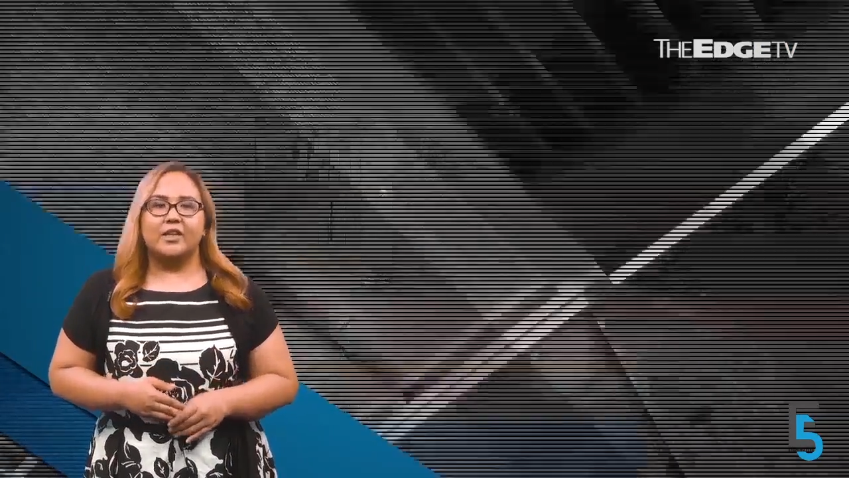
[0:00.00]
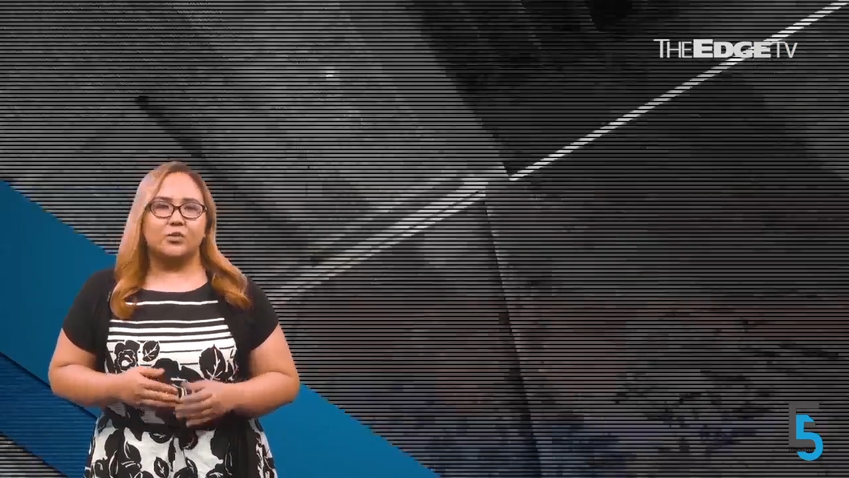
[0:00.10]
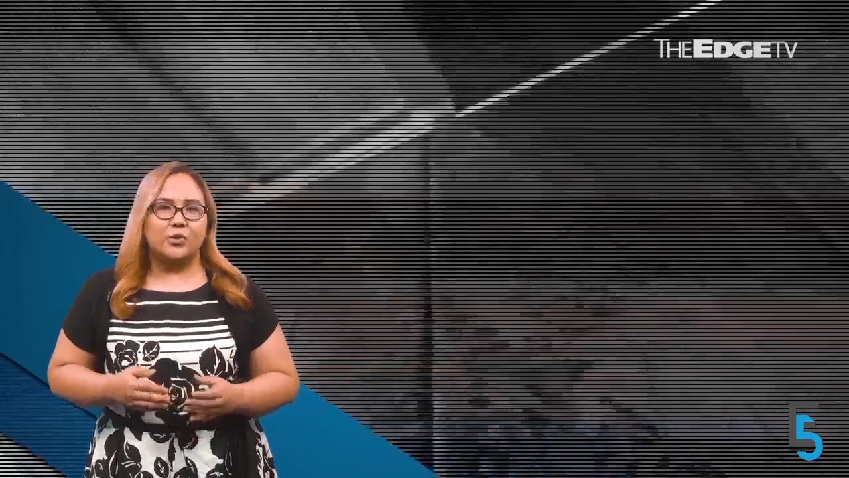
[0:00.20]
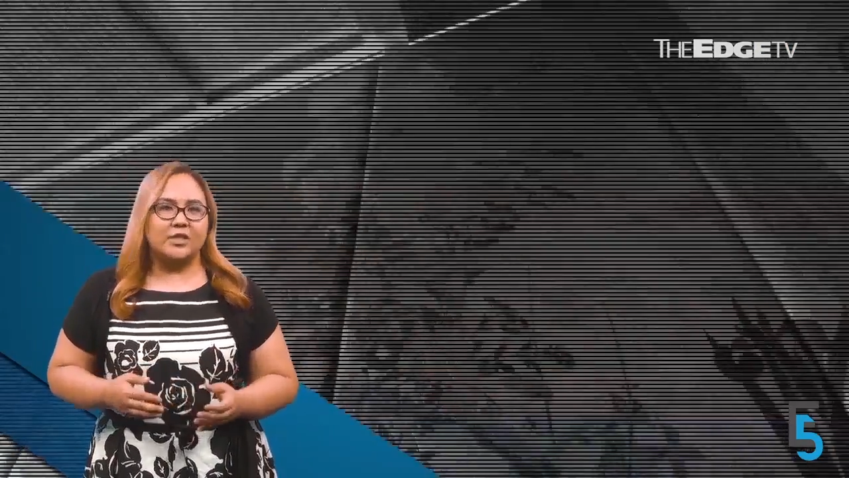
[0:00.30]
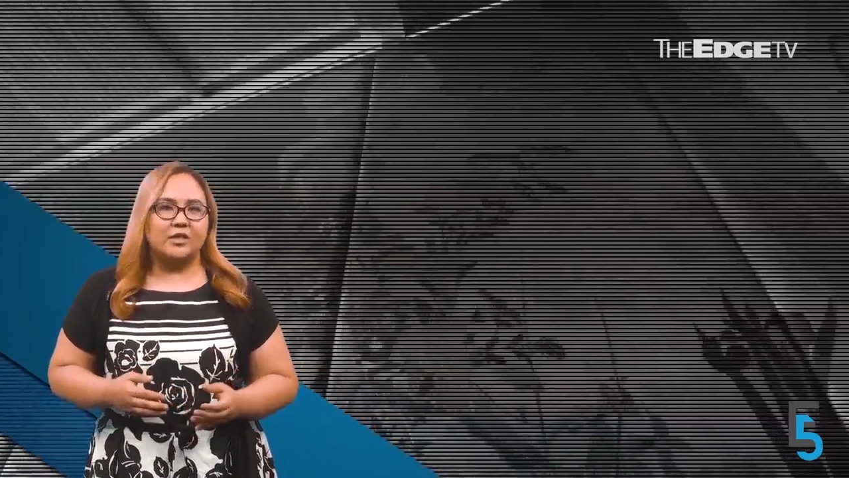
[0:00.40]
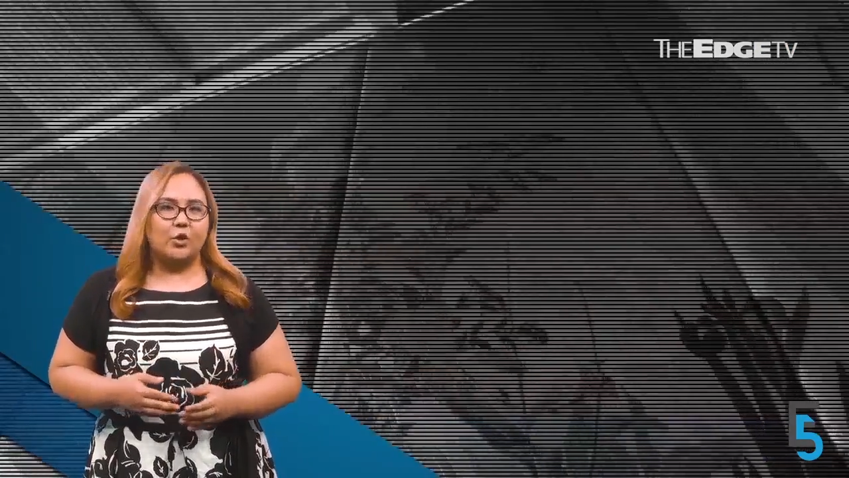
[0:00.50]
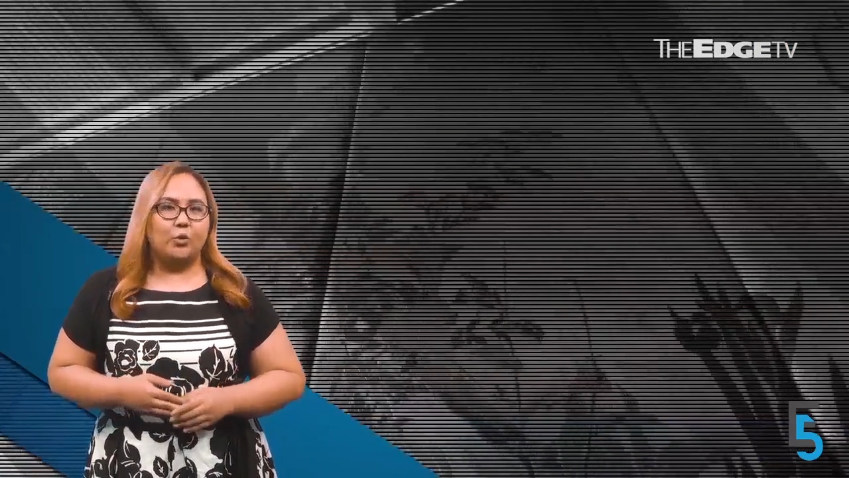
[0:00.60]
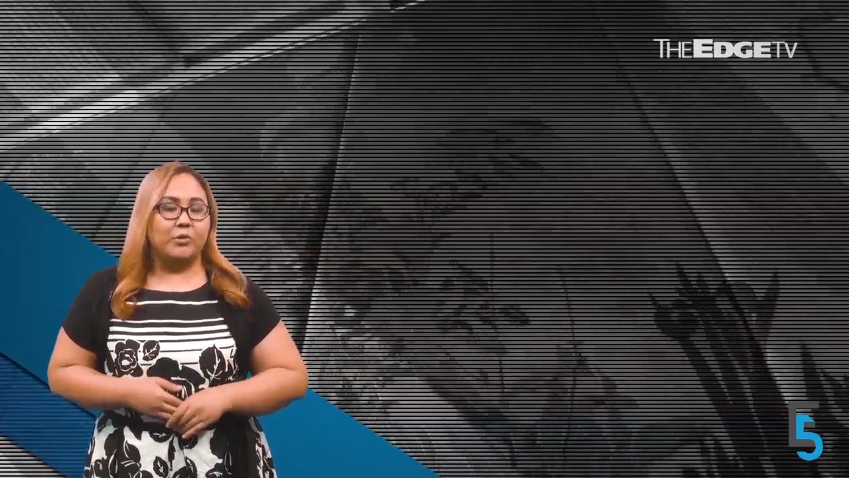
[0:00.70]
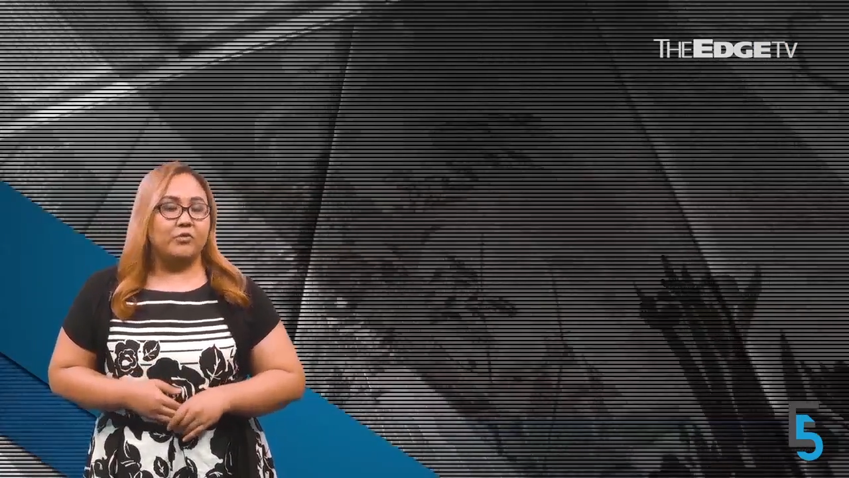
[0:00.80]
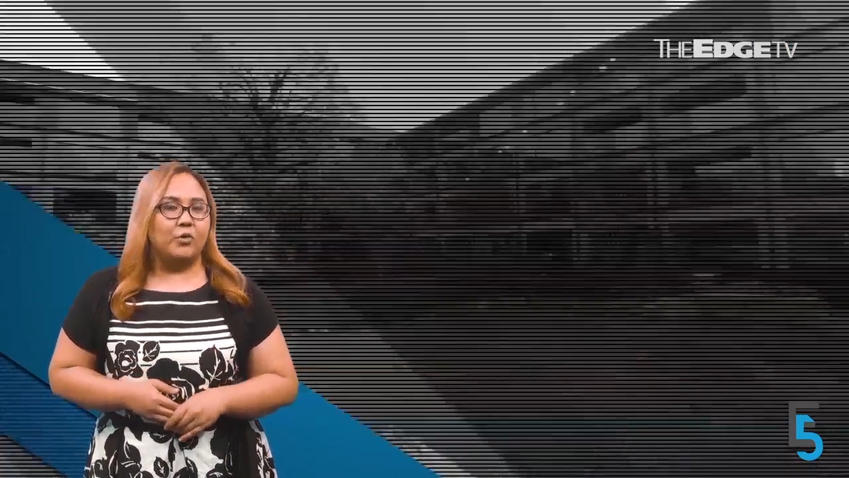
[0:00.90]
its recently
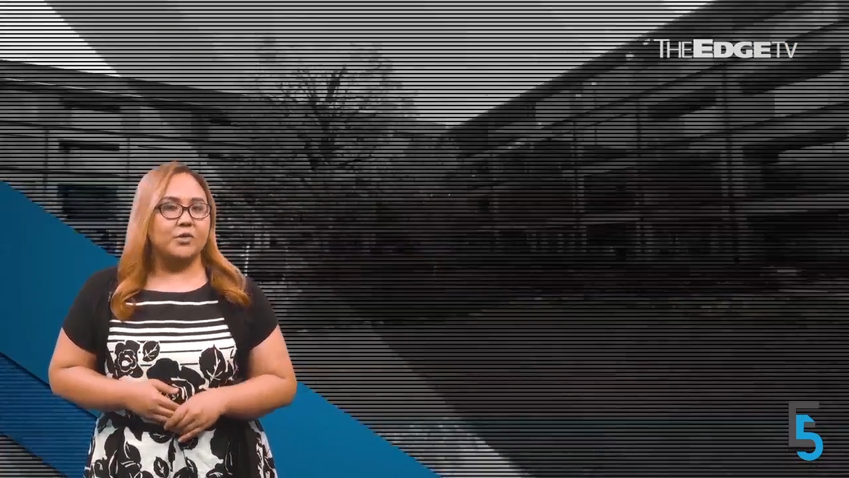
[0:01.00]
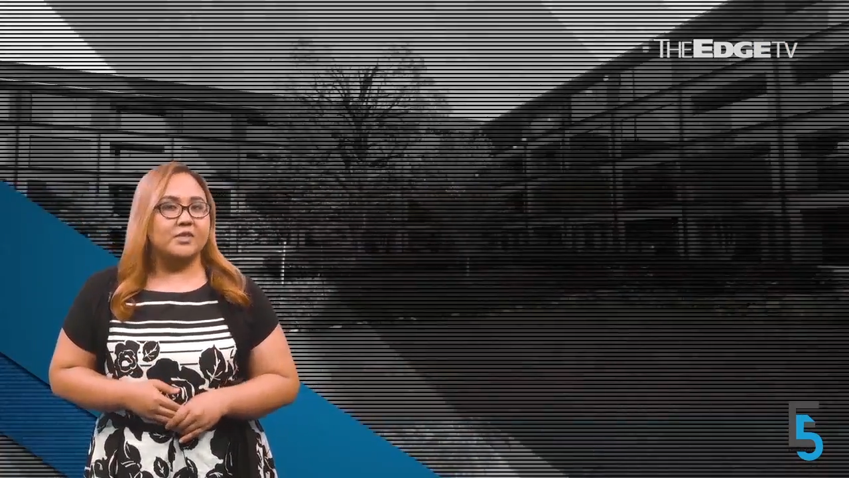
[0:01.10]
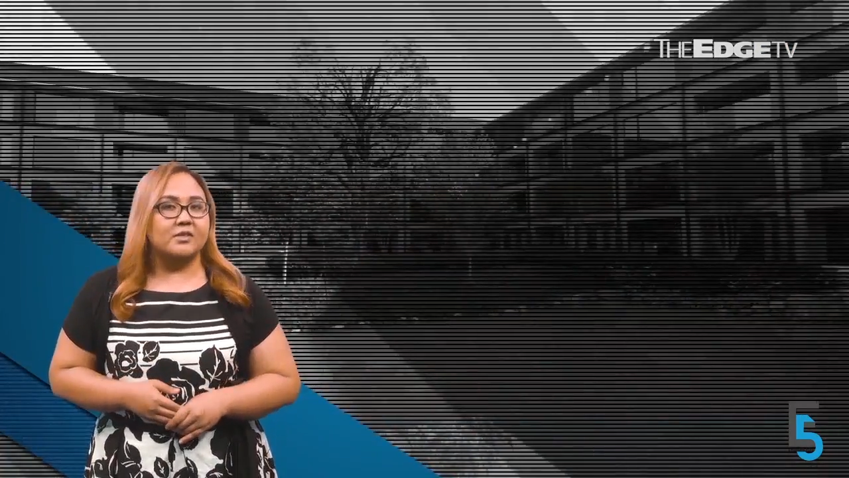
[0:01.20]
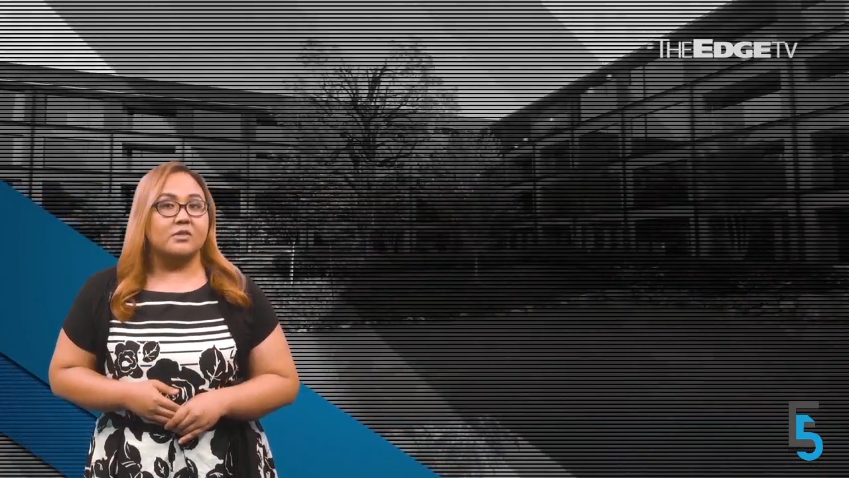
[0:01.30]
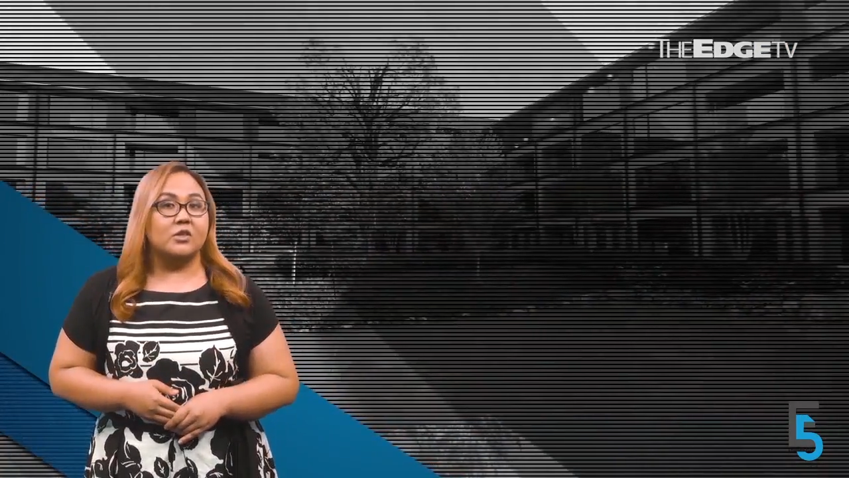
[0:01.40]
opened Four Seasons